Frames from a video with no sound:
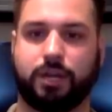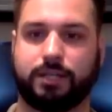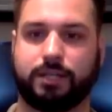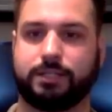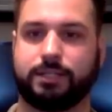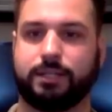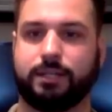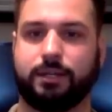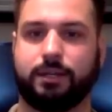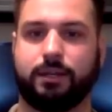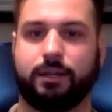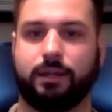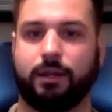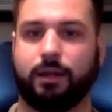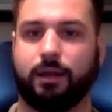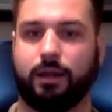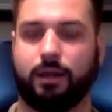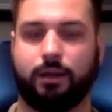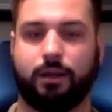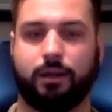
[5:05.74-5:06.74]
Johnson,
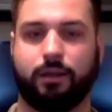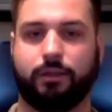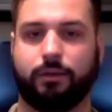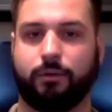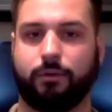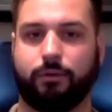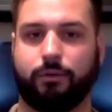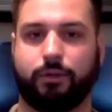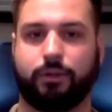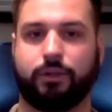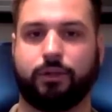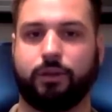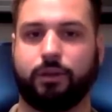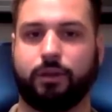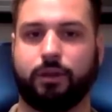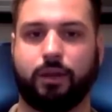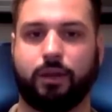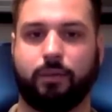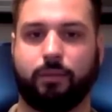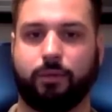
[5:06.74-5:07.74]
another really
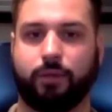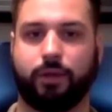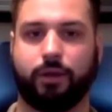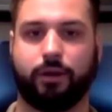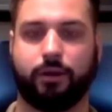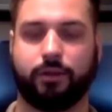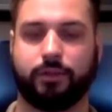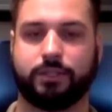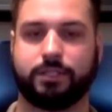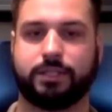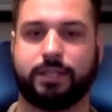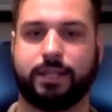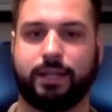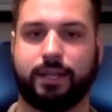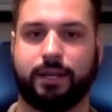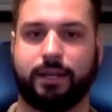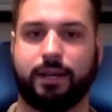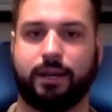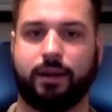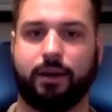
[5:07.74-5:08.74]
good uh, player in the
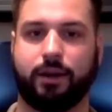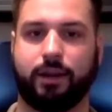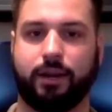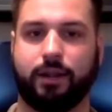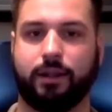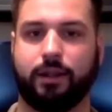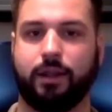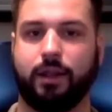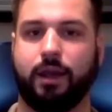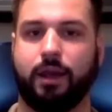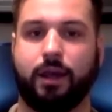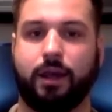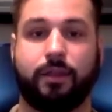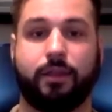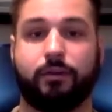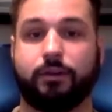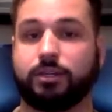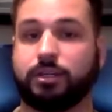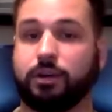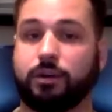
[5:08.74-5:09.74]
secondary.
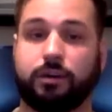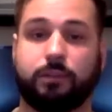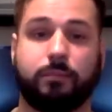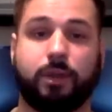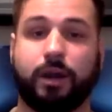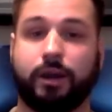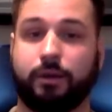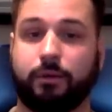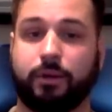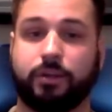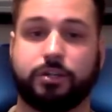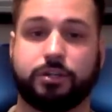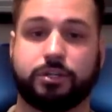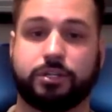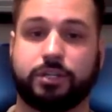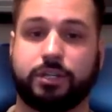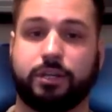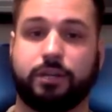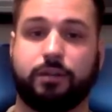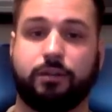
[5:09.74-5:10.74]
Uh, they returned to Monty
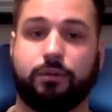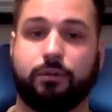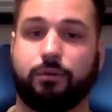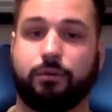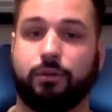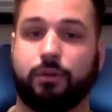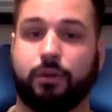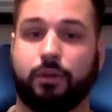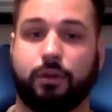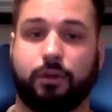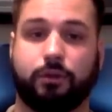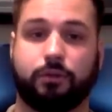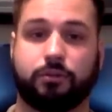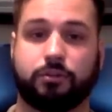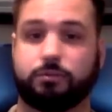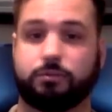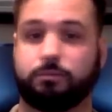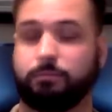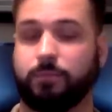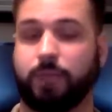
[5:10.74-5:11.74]
Richardson, who,
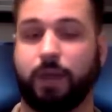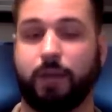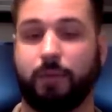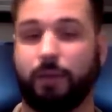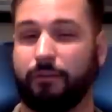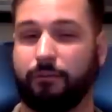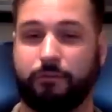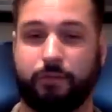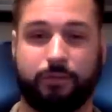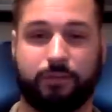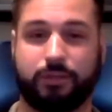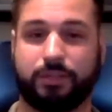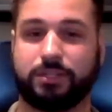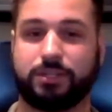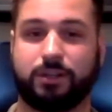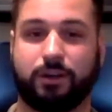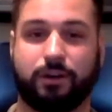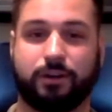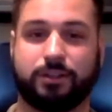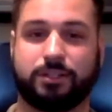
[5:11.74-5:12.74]
who's got about
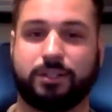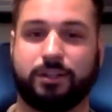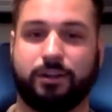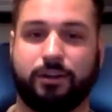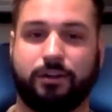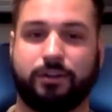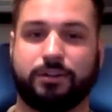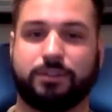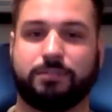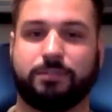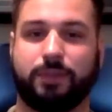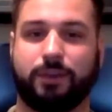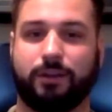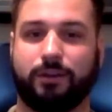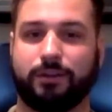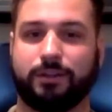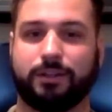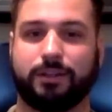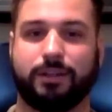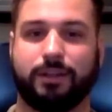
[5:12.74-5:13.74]
fifty starts under his
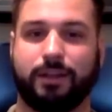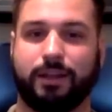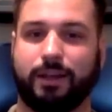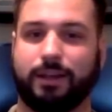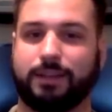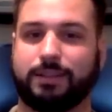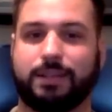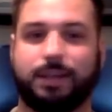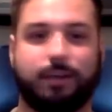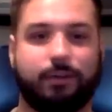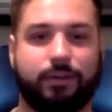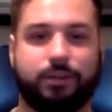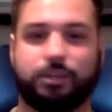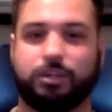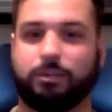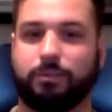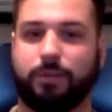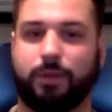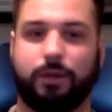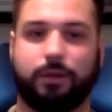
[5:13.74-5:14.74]
belt. Uh,
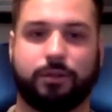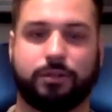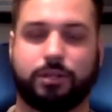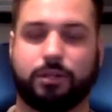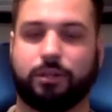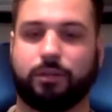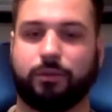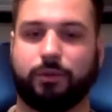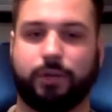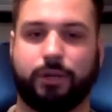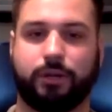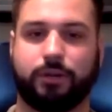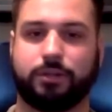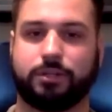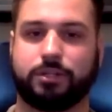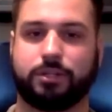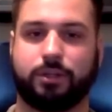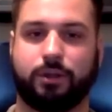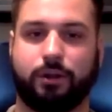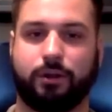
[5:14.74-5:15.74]
Tyreek Chappelle's a
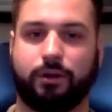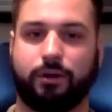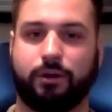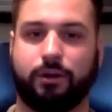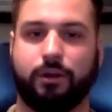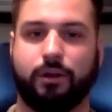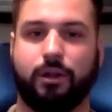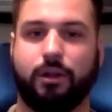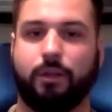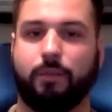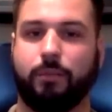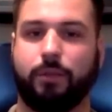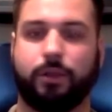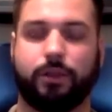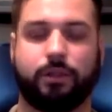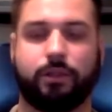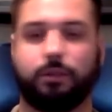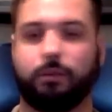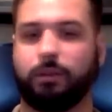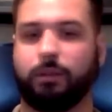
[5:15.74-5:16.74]
three-year starter.
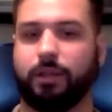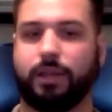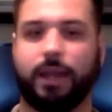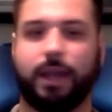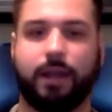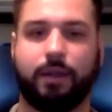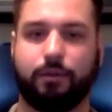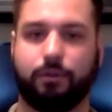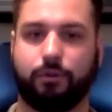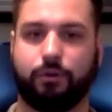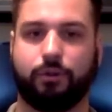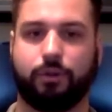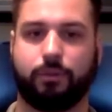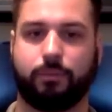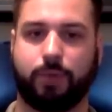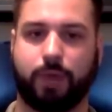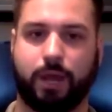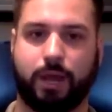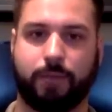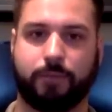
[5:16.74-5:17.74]
But the guy who
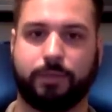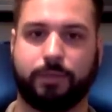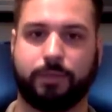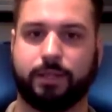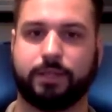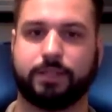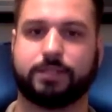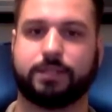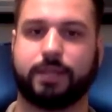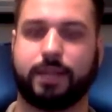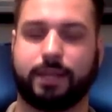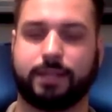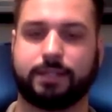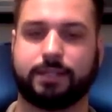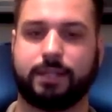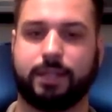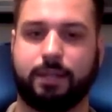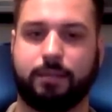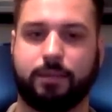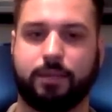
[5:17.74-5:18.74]
really popped in this
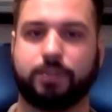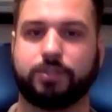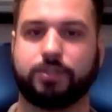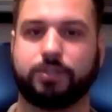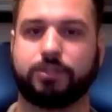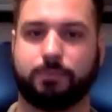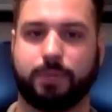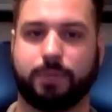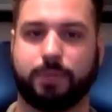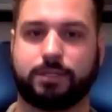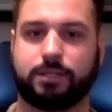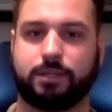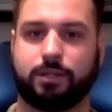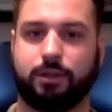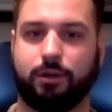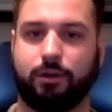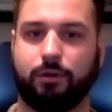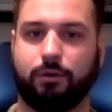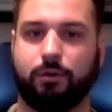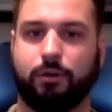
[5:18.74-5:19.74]
last game against New
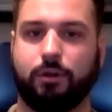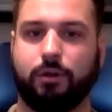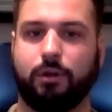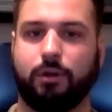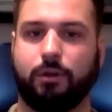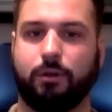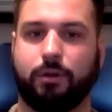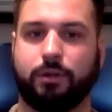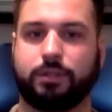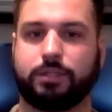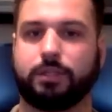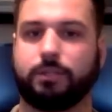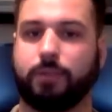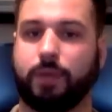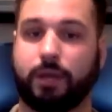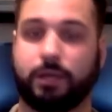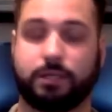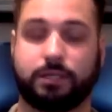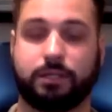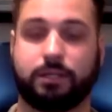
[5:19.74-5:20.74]
Mexico was
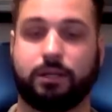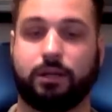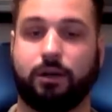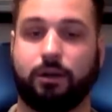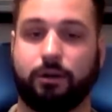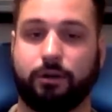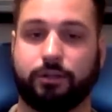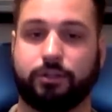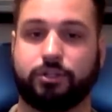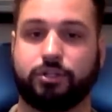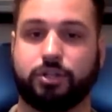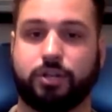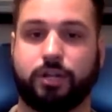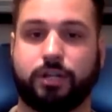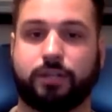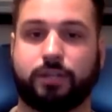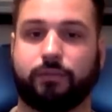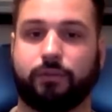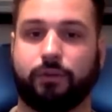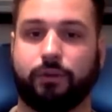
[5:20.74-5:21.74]
the Boston College
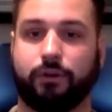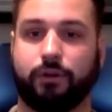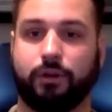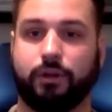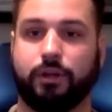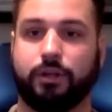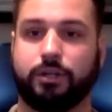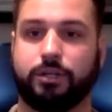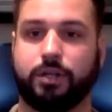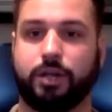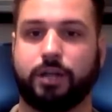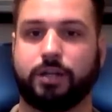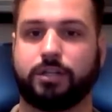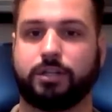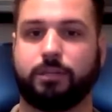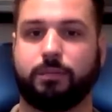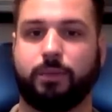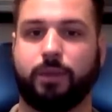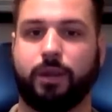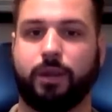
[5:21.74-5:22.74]
transfer, Josh